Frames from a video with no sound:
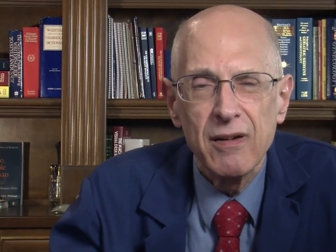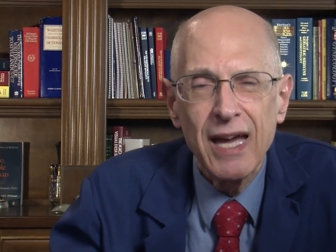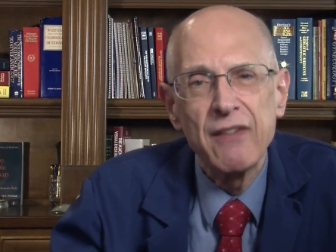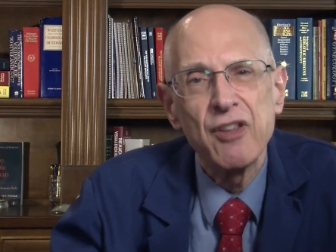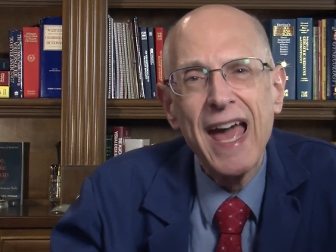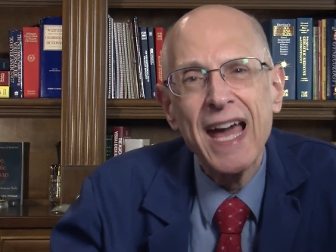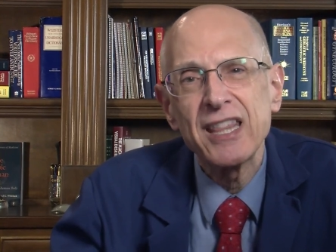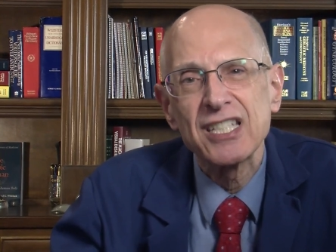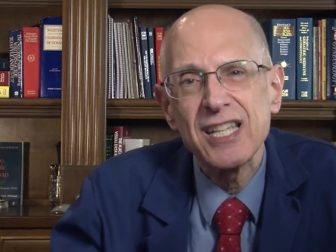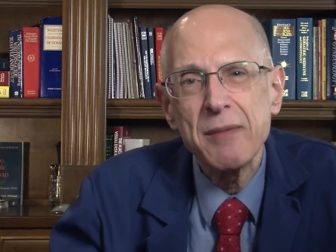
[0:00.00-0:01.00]
And if you add
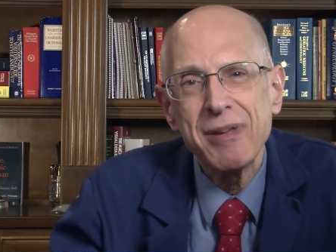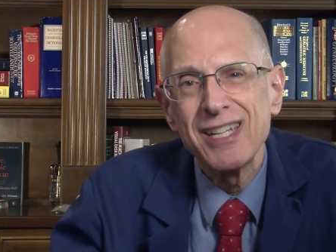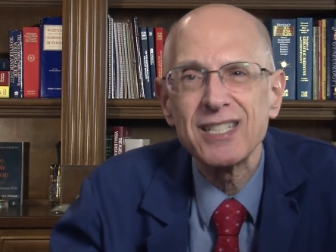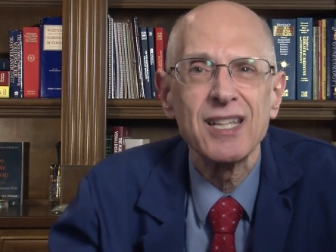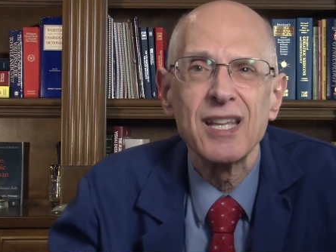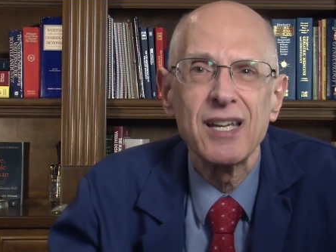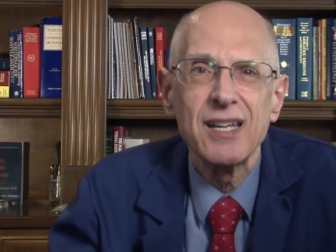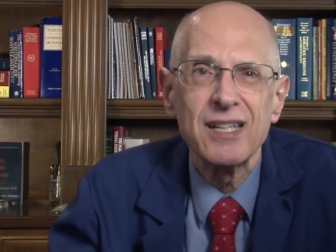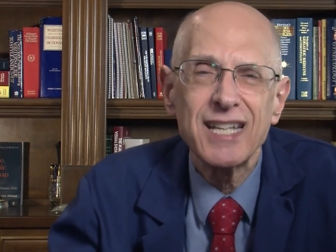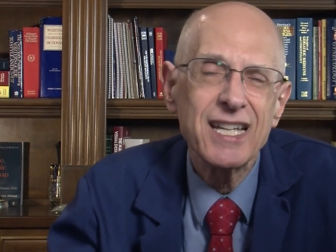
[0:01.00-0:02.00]
the sleepiness and
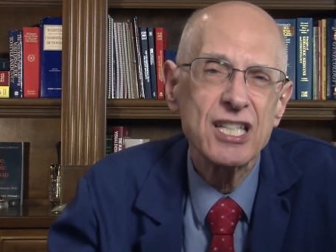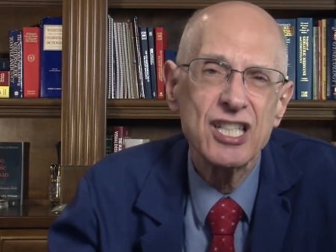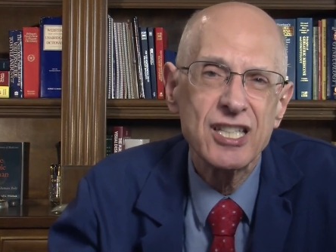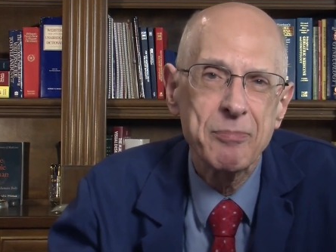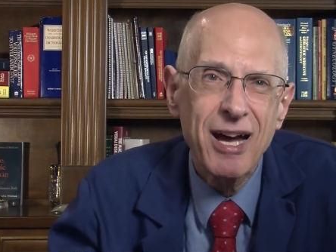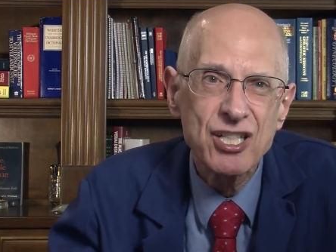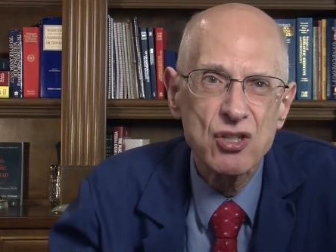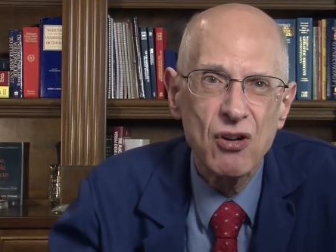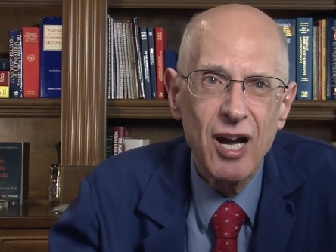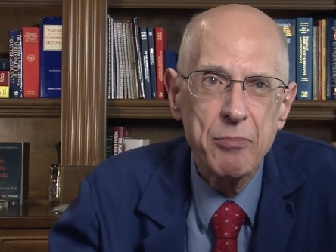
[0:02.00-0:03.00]
the tendency to
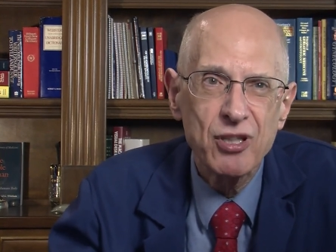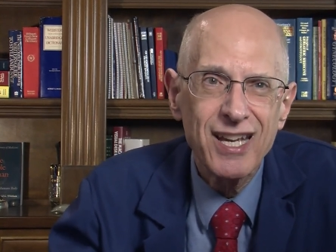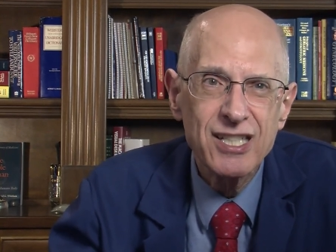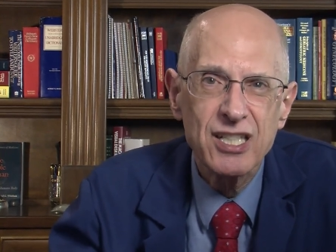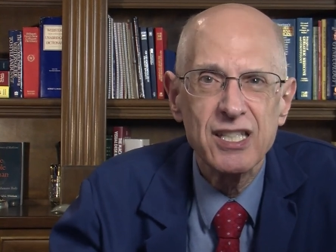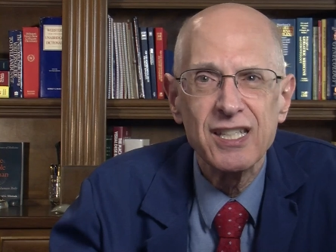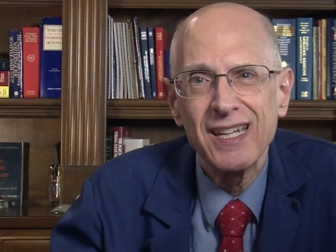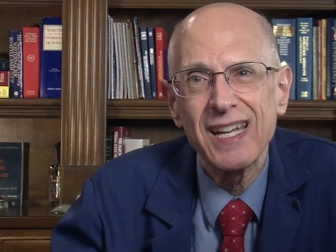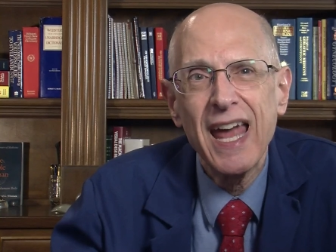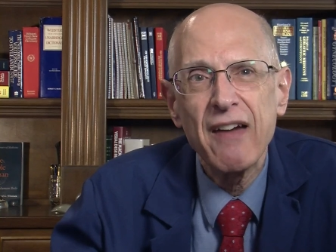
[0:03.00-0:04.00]
postural hypotension, you
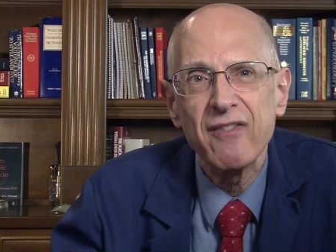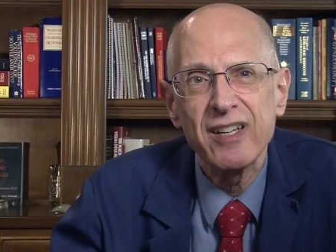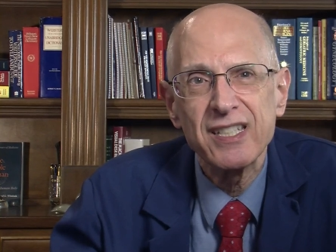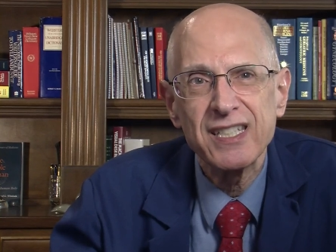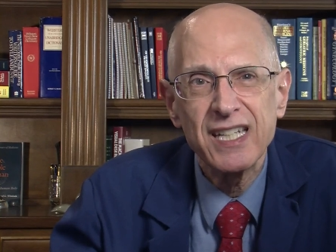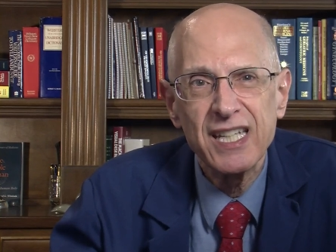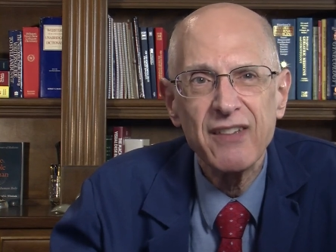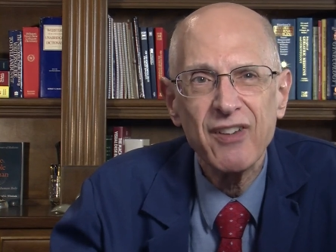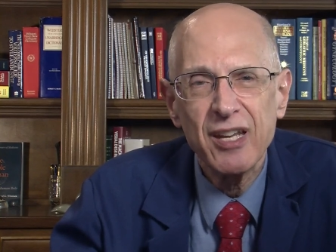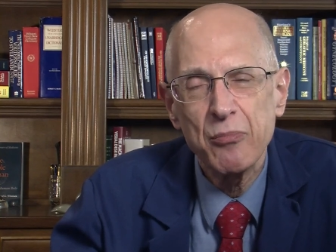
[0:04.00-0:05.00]
can have a
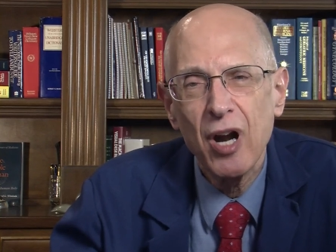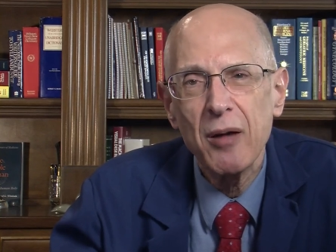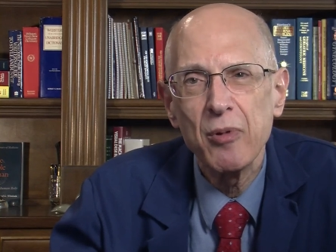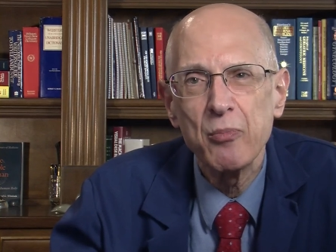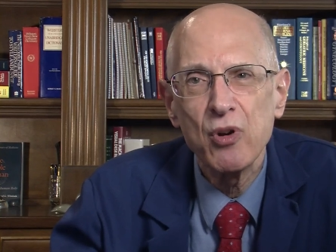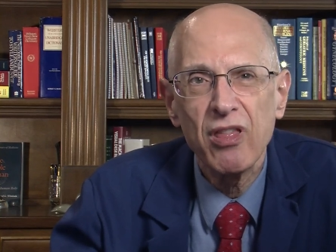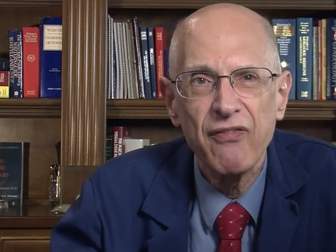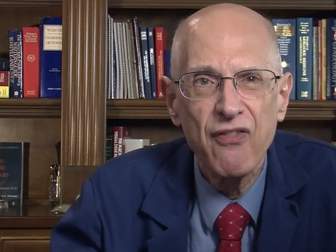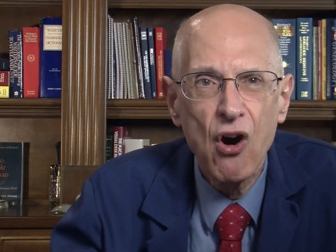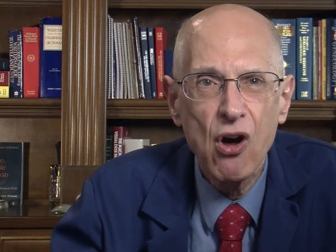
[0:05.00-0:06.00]
significant problem with
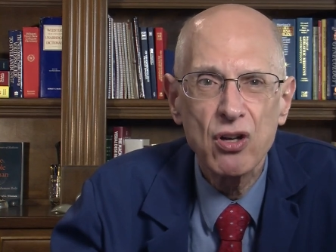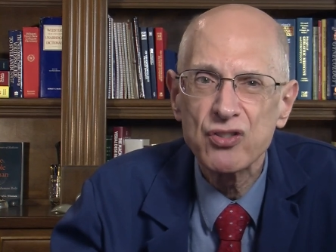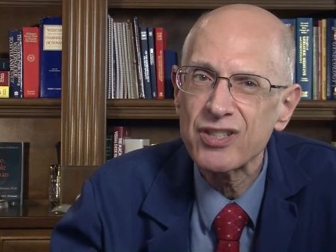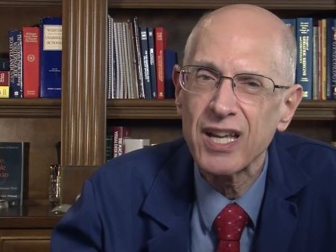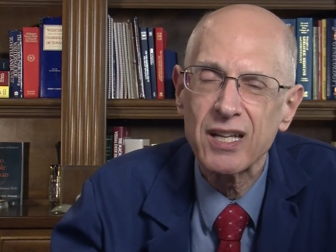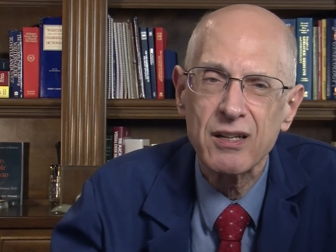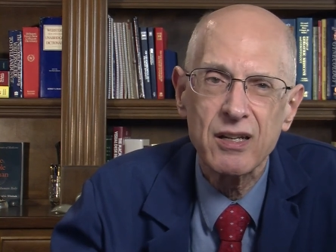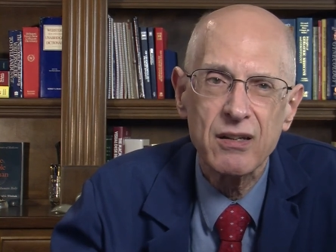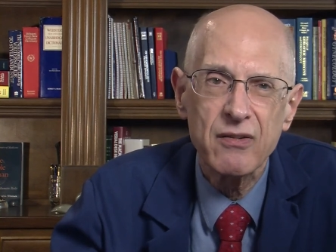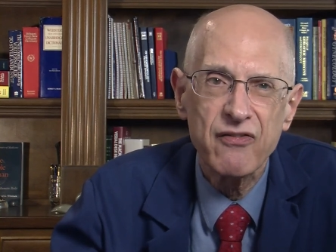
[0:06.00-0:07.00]
falls
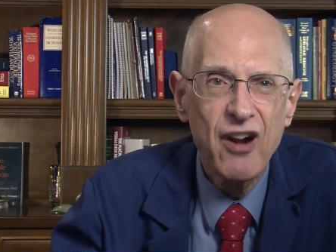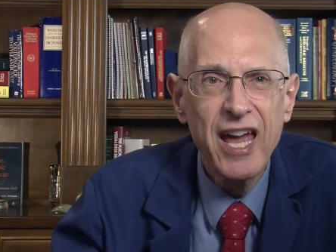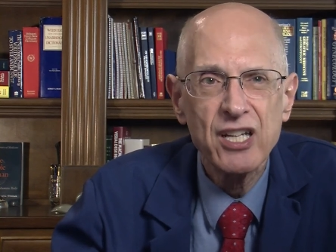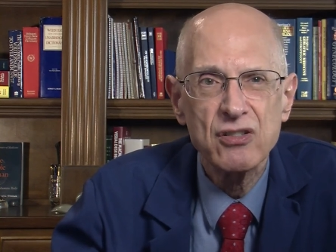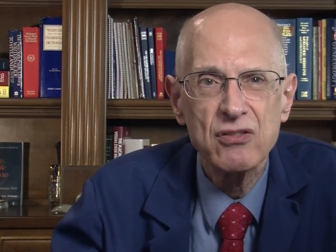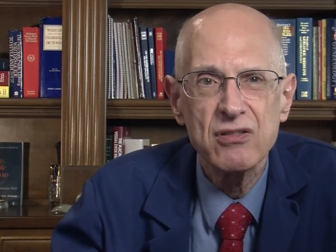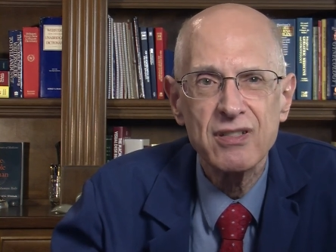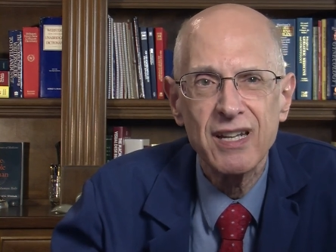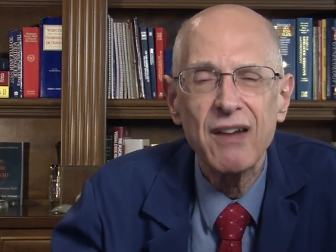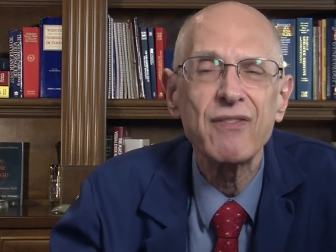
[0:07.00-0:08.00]
and fractures
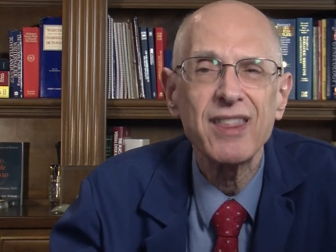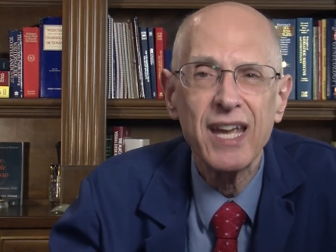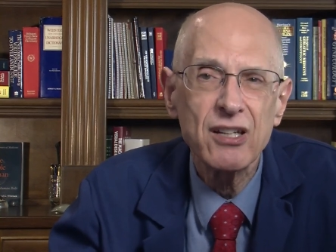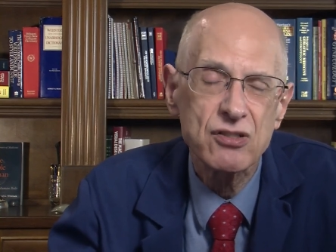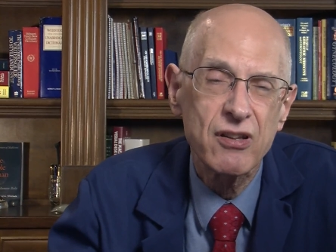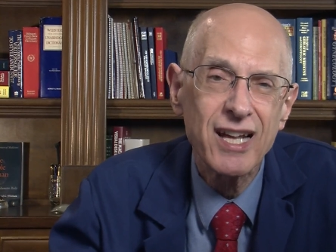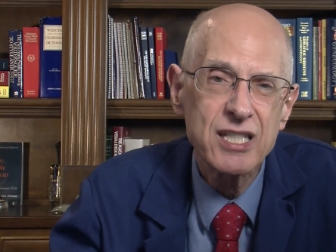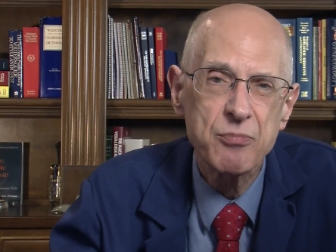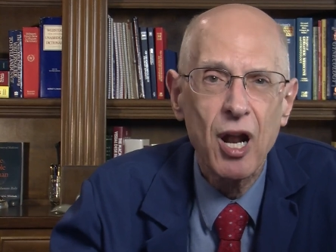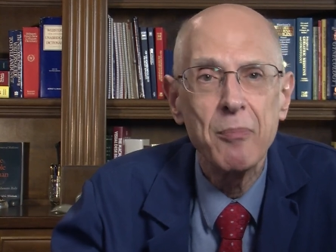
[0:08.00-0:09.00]
and everything else. So that's
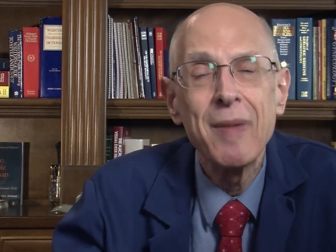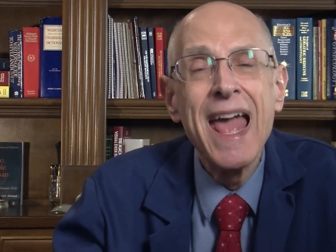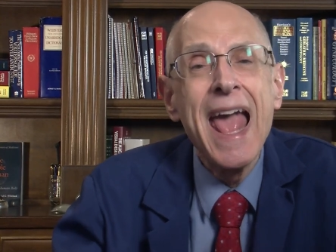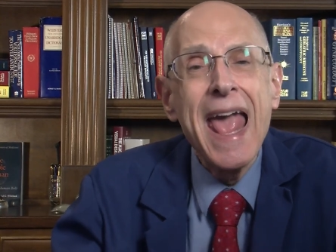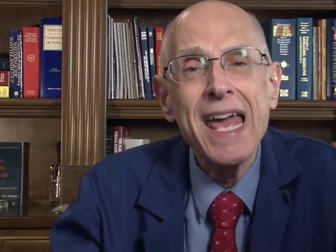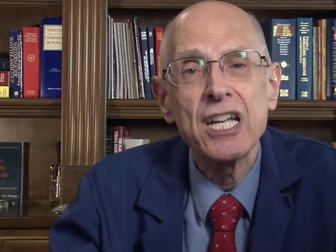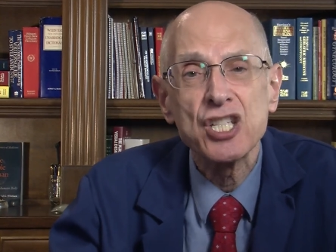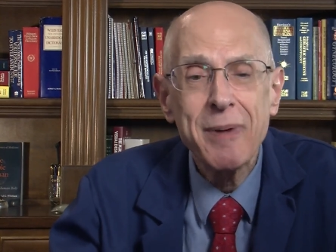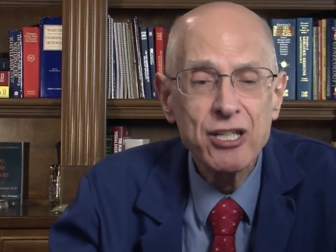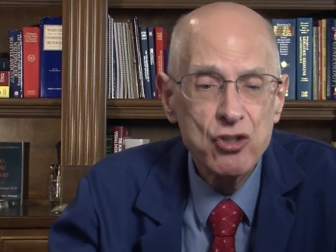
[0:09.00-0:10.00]
a problem. And
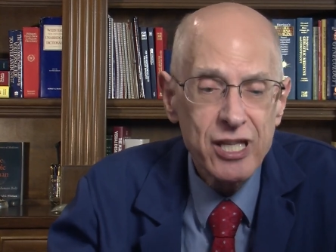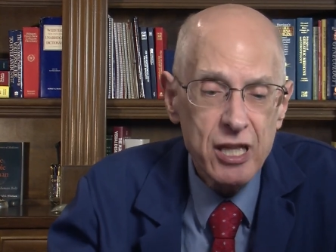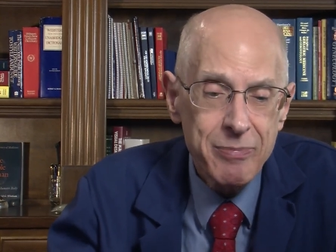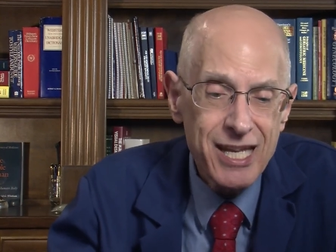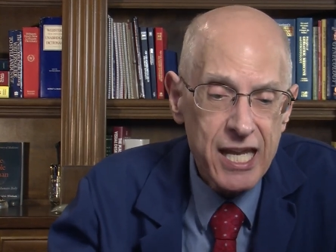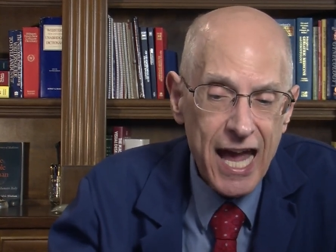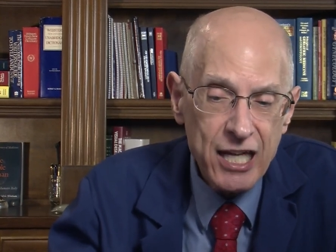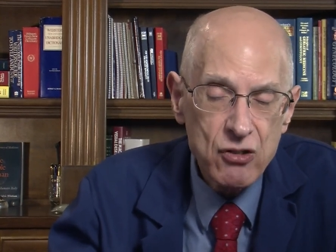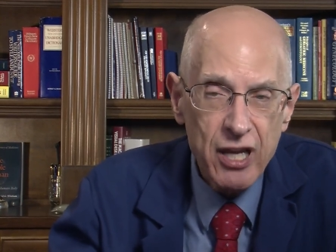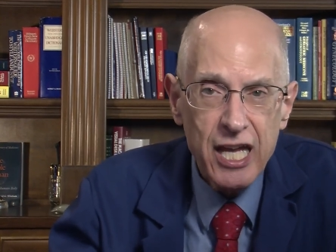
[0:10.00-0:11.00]
especially in the
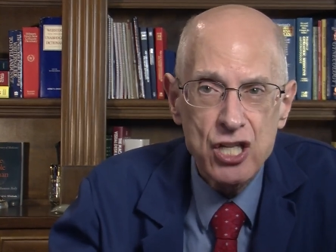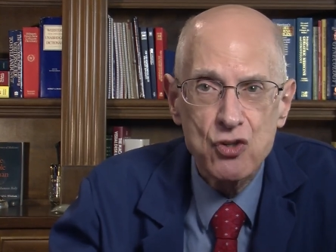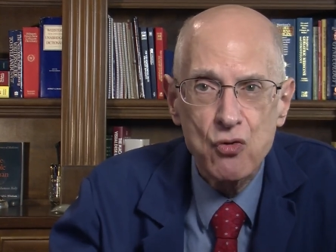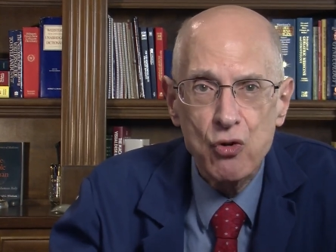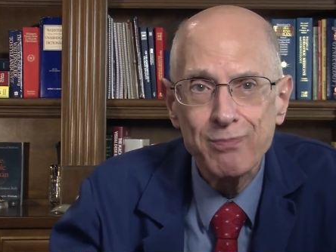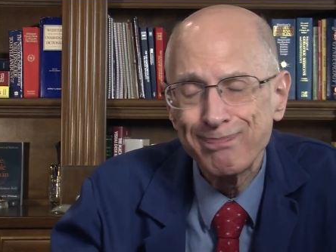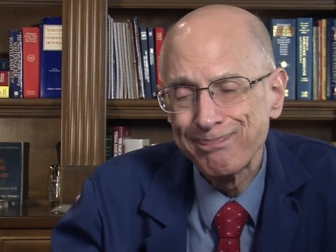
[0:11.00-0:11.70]
pediatric age group,